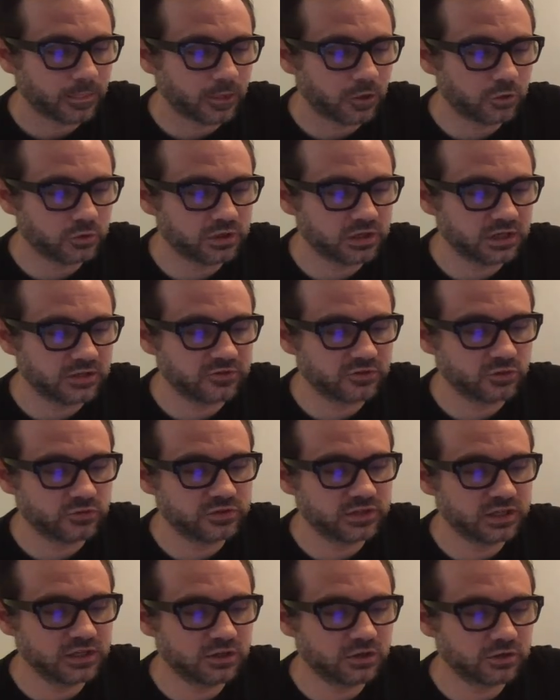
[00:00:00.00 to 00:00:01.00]
Okay, so
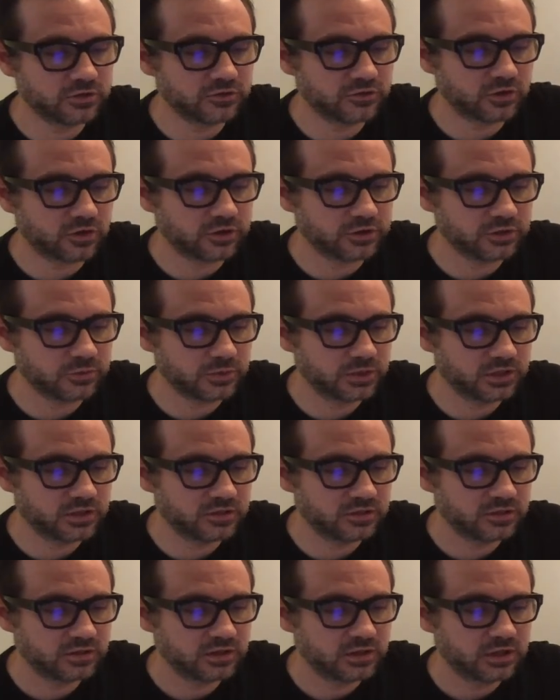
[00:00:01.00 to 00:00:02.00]
Descartes' argument
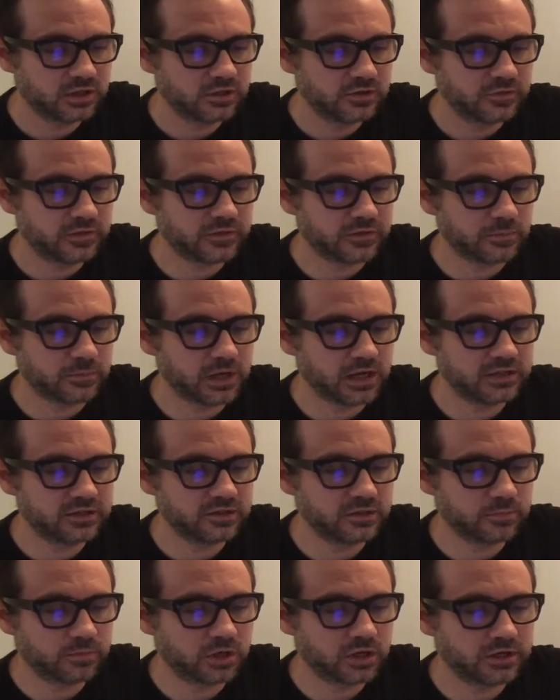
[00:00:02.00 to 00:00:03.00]
that the mind
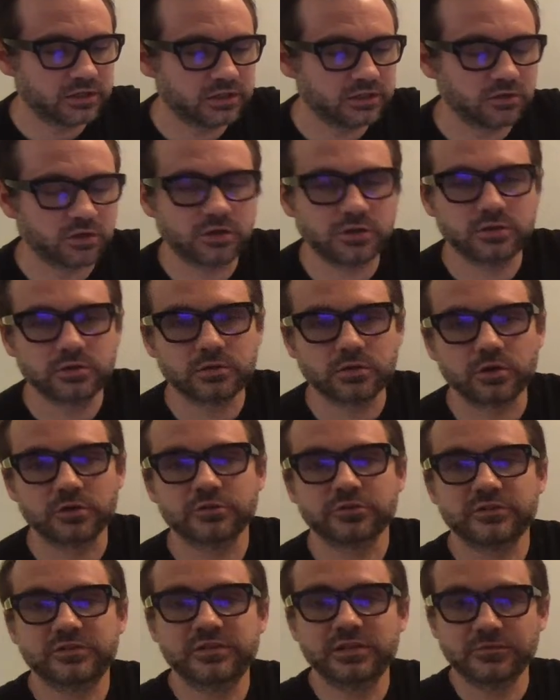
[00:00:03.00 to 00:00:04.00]
and the body are,
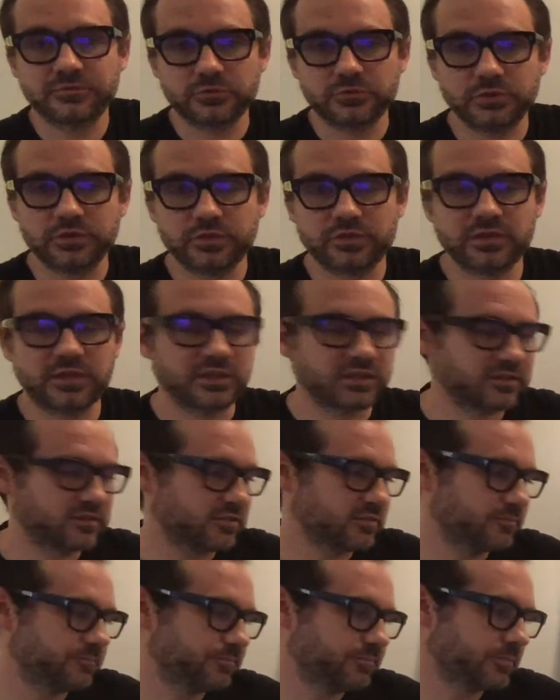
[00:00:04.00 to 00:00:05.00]
are different
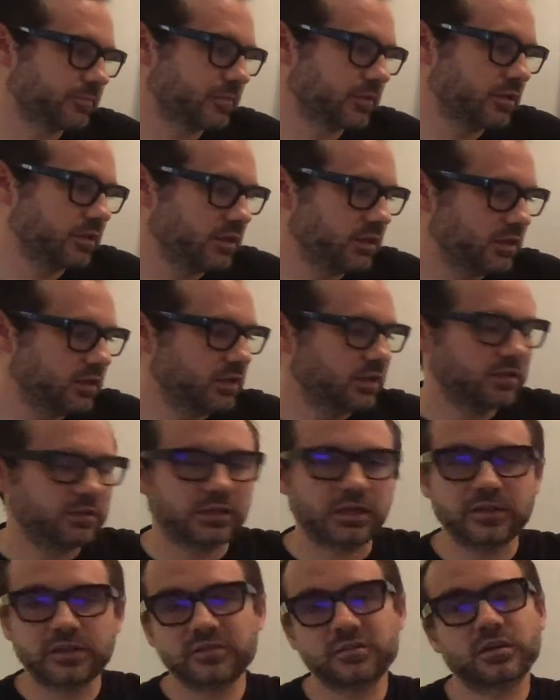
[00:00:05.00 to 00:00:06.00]
things.
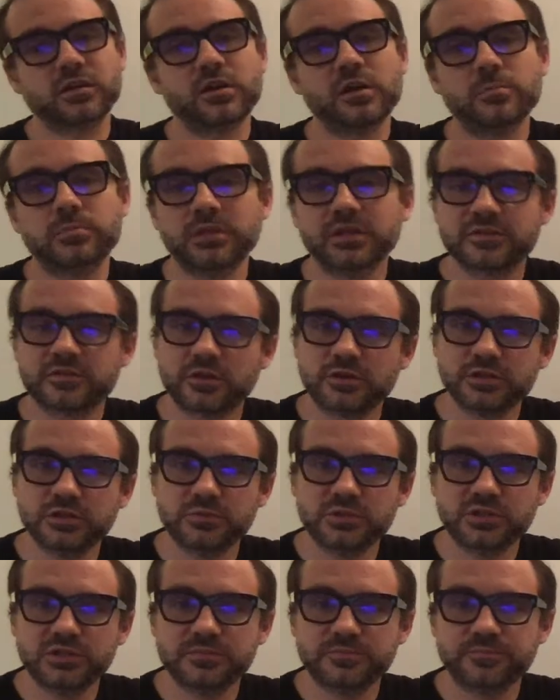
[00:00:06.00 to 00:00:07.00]
Now that's a
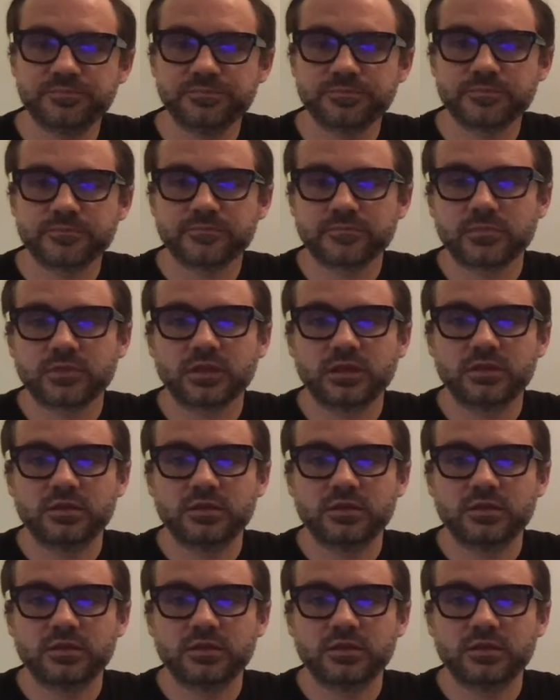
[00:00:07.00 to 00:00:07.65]
complex argument.